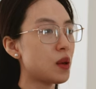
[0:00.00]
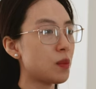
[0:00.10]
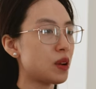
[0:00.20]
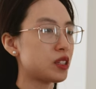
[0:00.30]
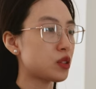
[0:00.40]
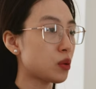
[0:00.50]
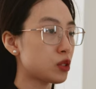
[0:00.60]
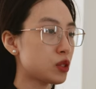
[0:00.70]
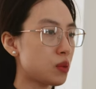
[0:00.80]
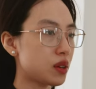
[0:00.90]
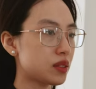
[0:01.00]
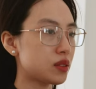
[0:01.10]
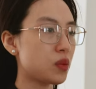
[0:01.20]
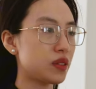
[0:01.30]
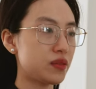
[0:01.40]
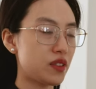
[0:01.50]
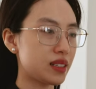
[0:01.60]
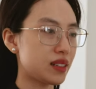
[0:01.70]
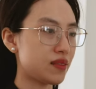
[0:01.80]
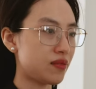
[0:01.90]
but the social ones with
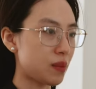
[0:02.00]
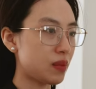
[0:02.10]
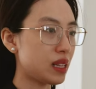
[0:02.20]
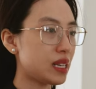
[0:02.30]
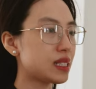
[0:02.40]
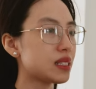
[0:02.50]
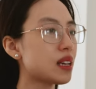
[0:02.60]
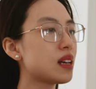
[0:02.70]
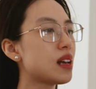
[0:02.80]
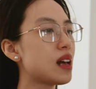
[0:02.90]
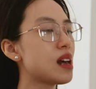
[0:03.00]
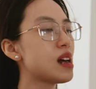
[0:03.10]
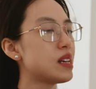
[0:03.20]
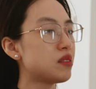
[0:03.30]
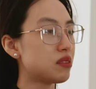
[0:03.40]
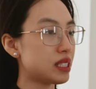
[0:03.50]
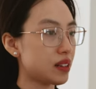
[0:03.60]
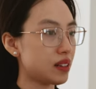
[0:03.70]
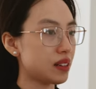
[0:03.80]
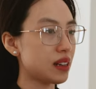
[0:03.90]
friends and families. In
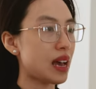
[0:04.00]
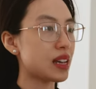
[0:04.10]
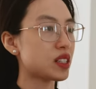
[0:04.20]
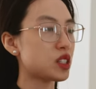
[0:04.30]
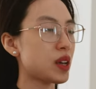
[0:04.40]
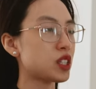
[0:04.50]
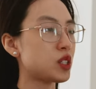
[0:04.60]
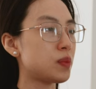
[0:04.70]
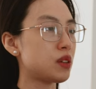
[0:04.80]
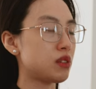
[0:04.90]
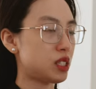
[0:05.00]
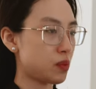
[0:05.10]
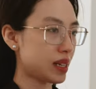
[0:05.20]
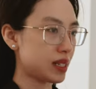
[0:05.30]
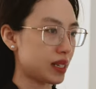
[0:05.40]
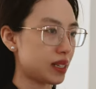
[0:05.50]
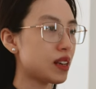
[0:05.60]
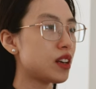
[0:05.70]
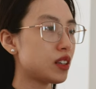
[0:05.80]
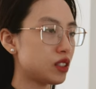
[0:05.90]
return, I expect to be respected,
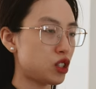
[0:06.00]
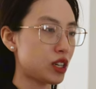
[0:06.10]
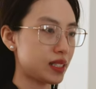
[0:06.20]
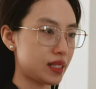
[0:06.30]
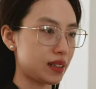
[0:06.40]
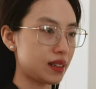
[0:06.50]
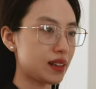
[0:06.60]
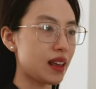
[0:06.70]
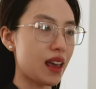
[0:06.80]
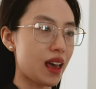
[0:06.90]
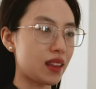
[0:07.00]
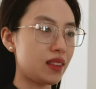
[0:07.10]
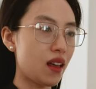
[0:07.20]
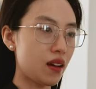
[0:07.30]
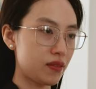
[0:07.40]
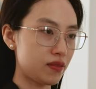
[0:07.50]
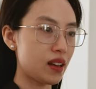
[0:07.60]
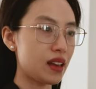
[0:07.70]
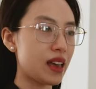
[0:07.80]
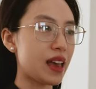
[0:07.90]
trusted, and love,
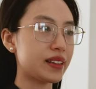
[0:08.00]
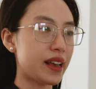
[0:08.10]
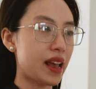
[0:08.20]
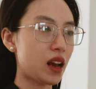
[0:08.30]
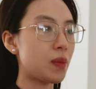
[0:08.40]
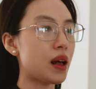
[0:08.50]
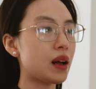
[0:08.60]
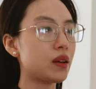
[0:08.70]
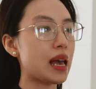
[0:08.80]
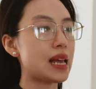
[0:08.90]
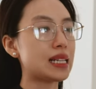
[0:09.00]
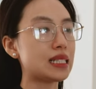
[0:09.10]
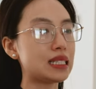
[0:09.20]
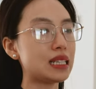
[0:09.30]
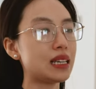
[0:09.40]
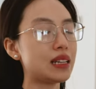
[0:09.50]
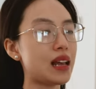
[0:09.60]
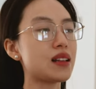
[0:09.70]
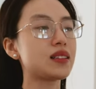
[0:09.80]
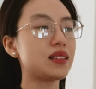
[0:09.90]
and care about and seen
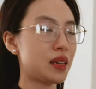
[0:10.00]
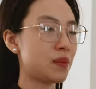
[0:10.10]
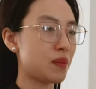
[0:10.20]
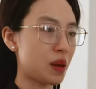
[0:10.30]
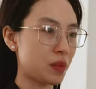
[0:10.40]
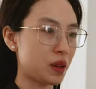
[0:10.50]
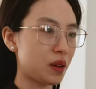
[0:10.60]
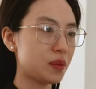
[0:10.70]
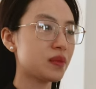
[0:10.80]
as a team member.